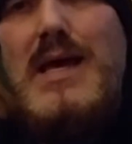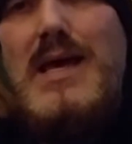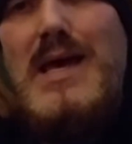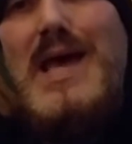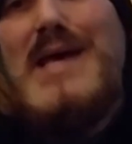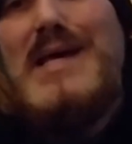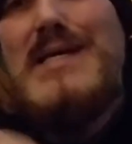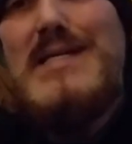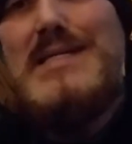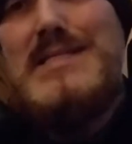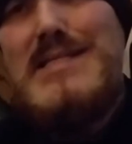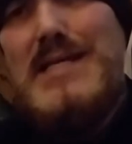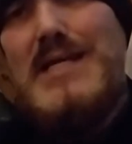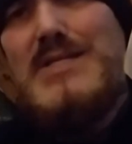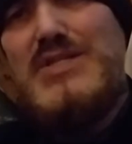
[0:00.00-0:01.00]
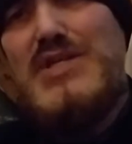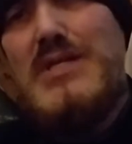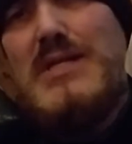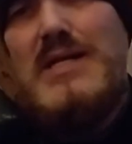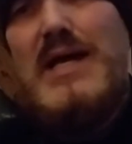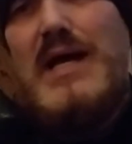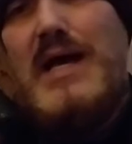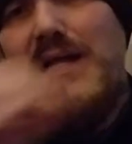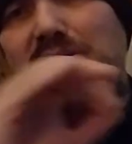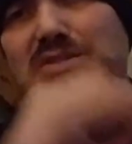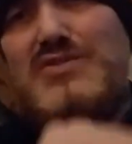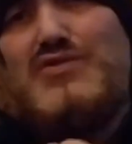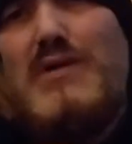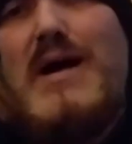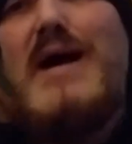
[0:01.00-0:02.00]
and contention and
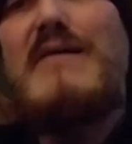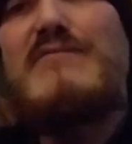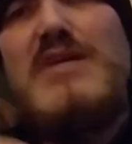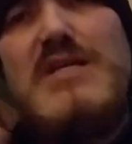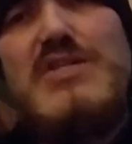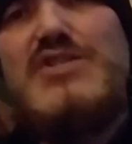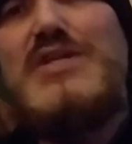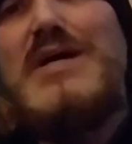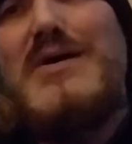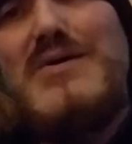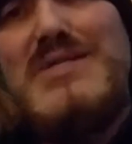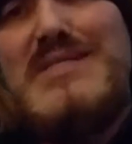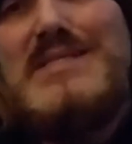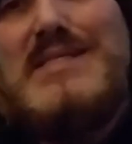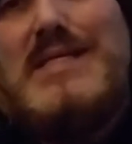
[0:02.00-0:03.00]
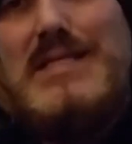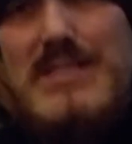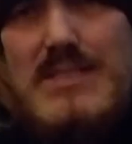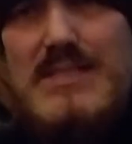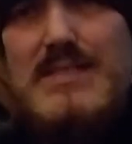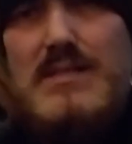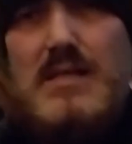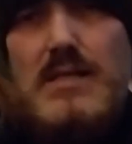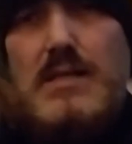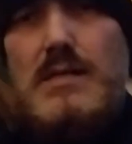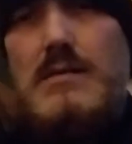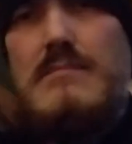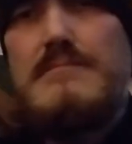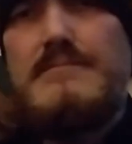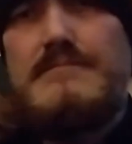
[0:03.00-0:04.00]
strife shall cease.
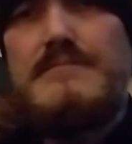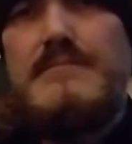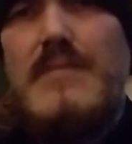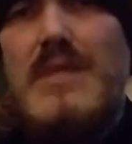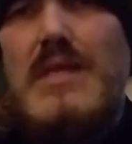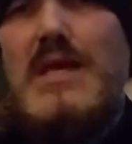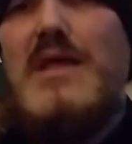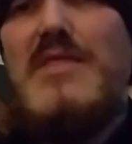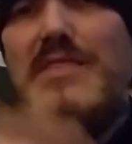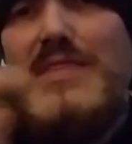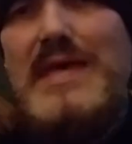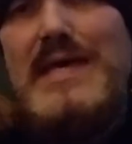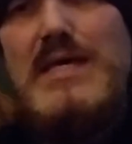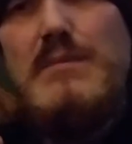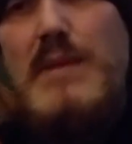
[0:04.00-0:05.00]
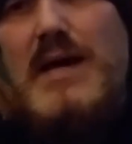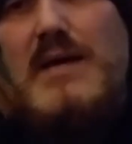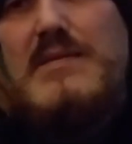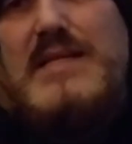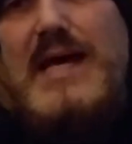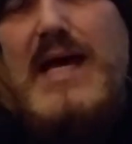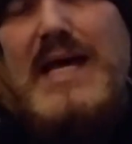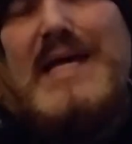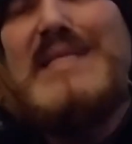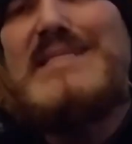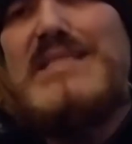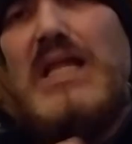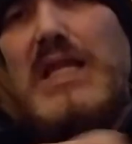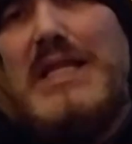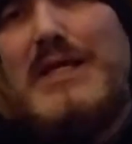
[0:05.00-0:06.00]
Think about that. It's
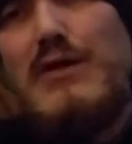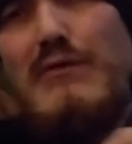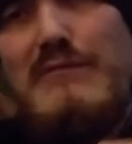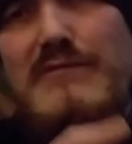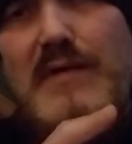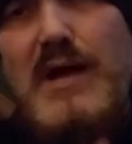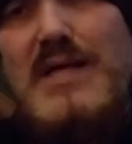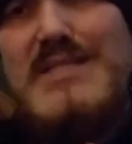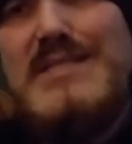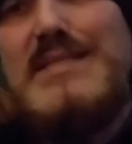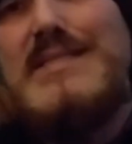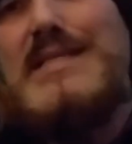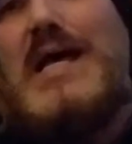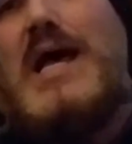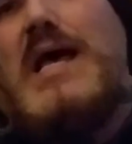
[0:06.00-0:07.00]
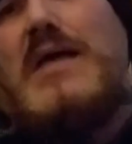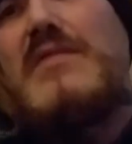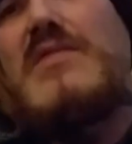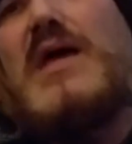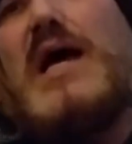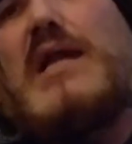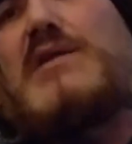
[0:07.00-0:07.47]
the little foxes that